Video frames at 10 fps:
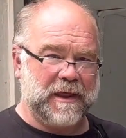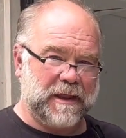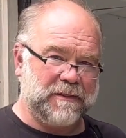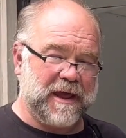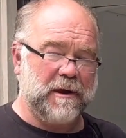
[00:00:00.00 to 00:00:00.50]

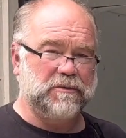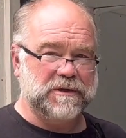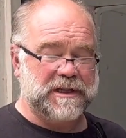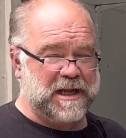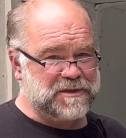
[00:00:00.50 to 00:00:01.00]

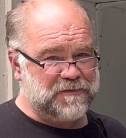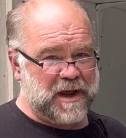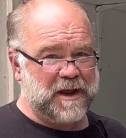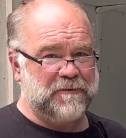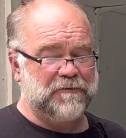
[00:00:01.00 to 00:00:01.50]
That's
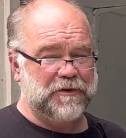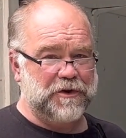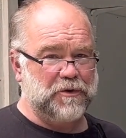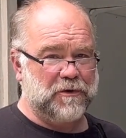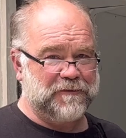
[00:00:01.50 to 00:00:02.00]
fine for
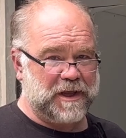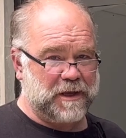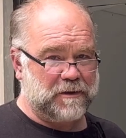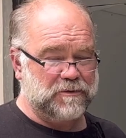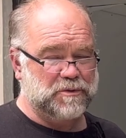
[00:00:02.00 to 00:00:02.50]
newer
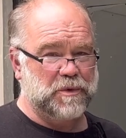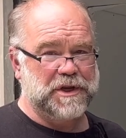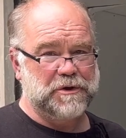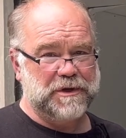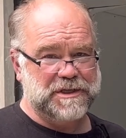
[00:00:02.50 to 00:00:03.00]
vehicles when
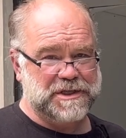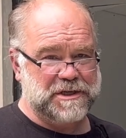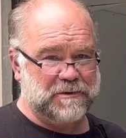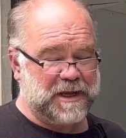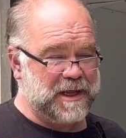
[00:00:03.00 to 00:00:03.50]
you can
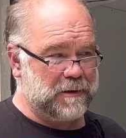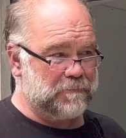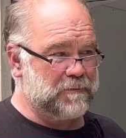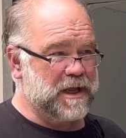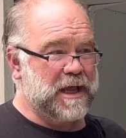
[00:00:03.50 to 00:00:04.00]
still get them.
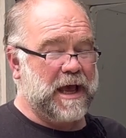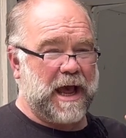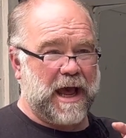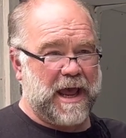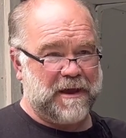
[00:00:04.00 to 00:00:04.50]

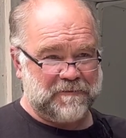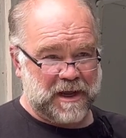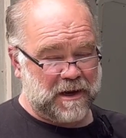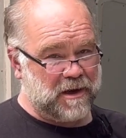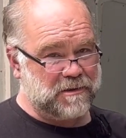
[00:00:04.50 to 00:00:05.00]
I have
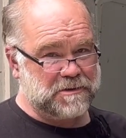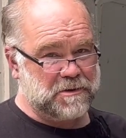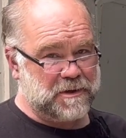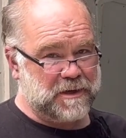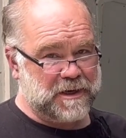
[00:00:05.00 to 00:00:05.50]
not called the
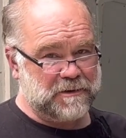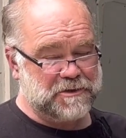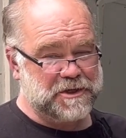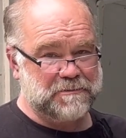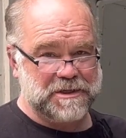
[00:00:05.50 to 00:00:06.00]
Toyota
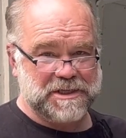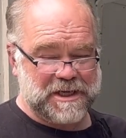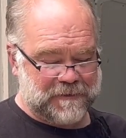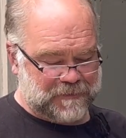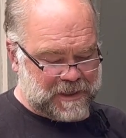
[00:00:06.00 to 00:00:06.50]
dealership to
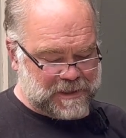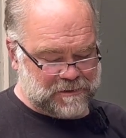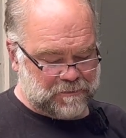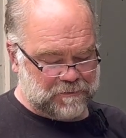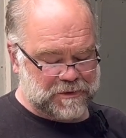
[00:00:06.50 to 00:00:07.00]
see if these
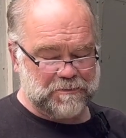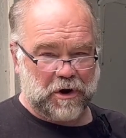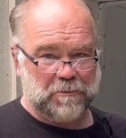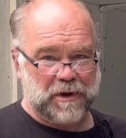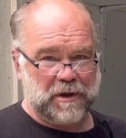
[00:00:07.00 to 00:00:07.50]

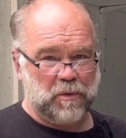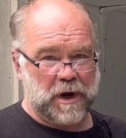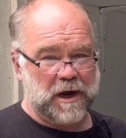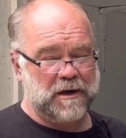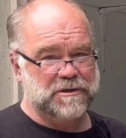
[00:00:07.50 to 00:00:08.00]
spark plug
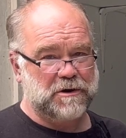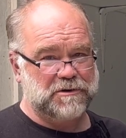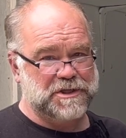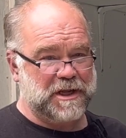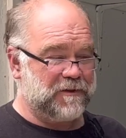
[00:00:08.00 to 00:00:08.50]
wires are
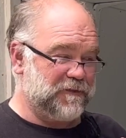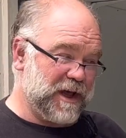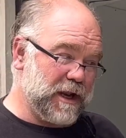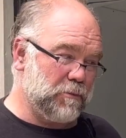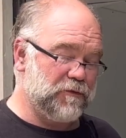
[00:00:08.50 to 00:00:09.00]
still
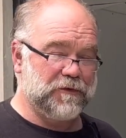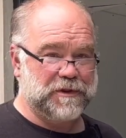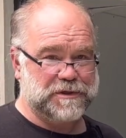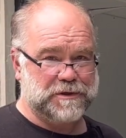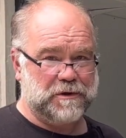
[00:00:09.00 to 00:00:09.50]
available for
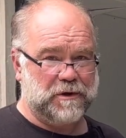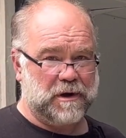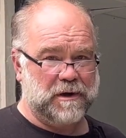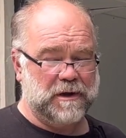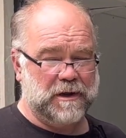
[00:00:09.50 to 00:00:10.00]
this car,